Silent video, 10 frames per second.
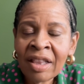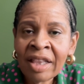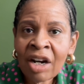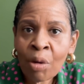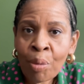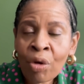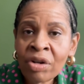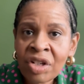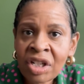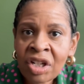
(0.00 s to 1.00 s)
that are
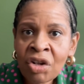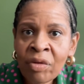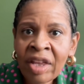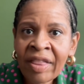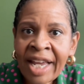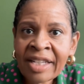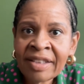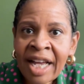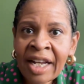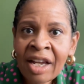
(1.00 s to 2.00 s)
important to you and the things
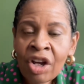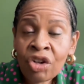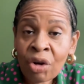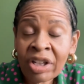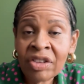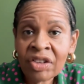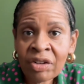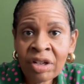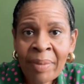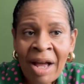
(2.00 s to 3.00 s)
that you're
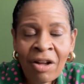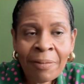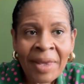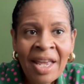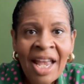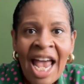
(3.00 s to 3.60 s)
concerned about.